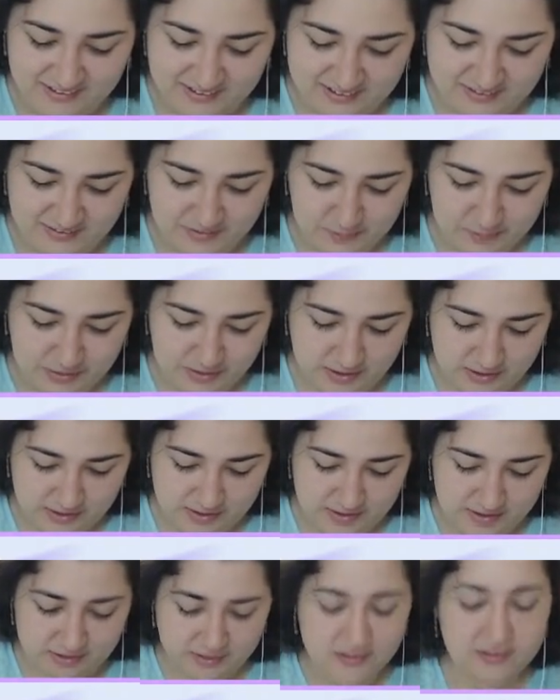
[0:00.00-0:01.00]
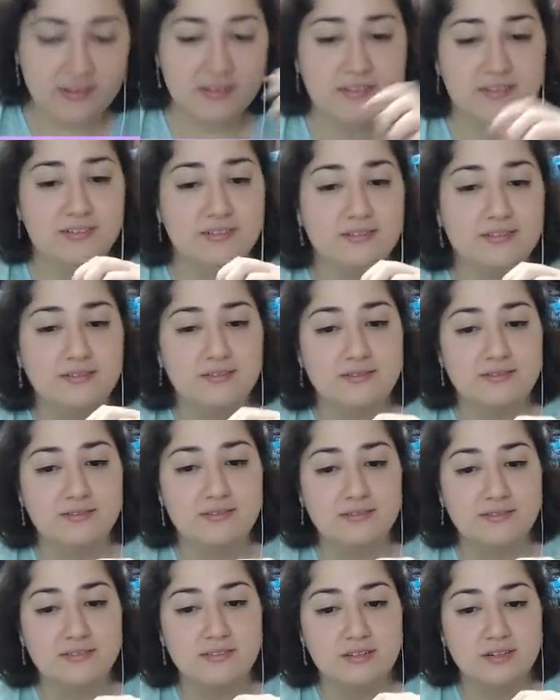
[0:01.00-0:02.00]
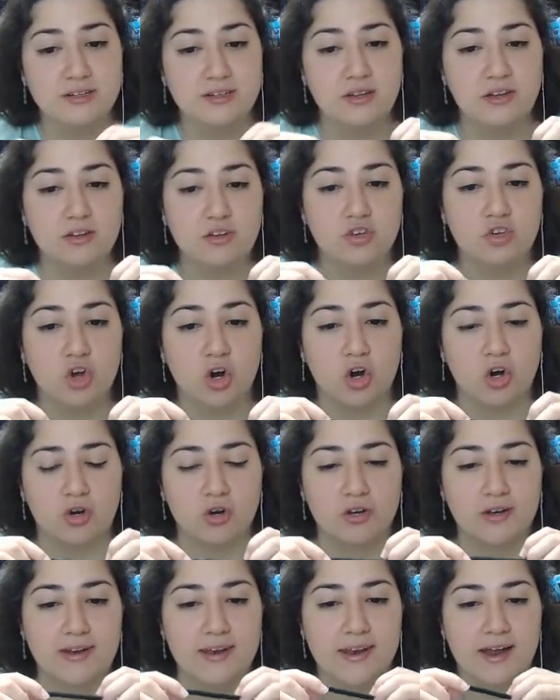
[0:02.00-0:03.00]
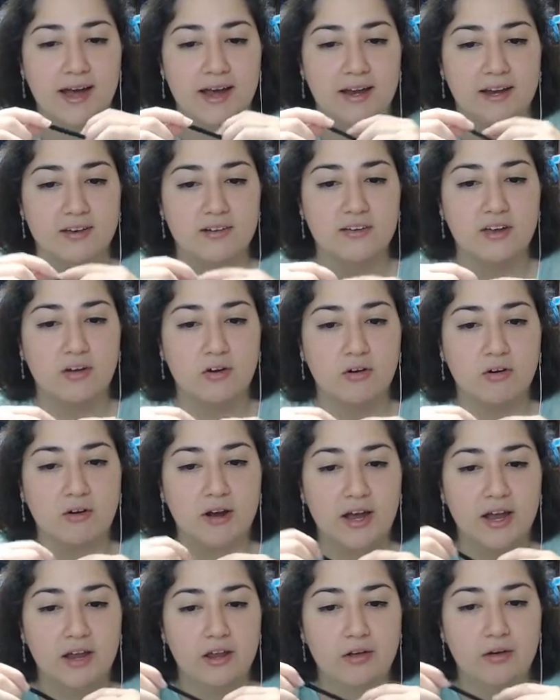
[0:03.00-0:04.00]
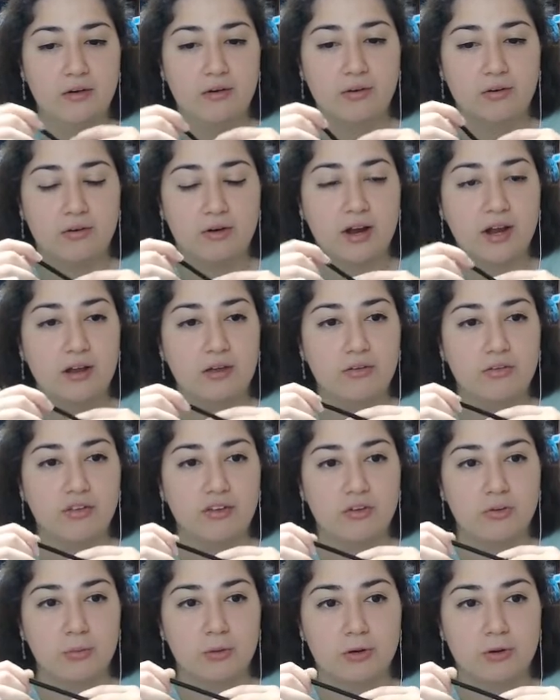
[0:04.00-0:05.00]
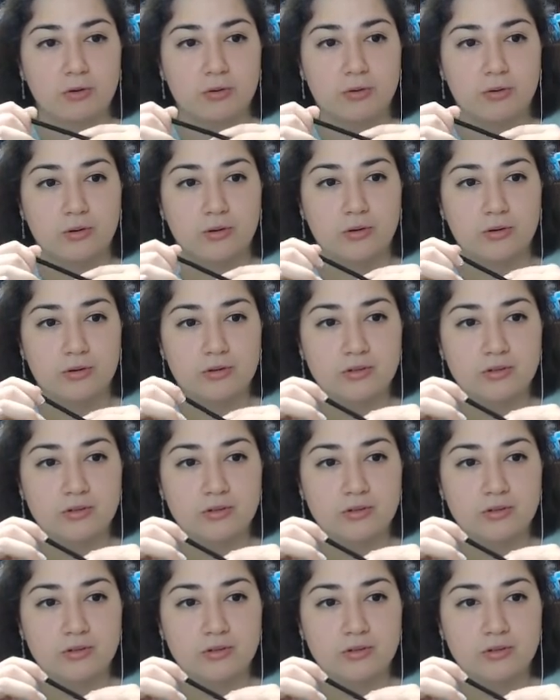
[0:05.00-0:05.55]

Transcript: oh my god. Dark Knight. No, Cryo. Cryo sounds pretty cool.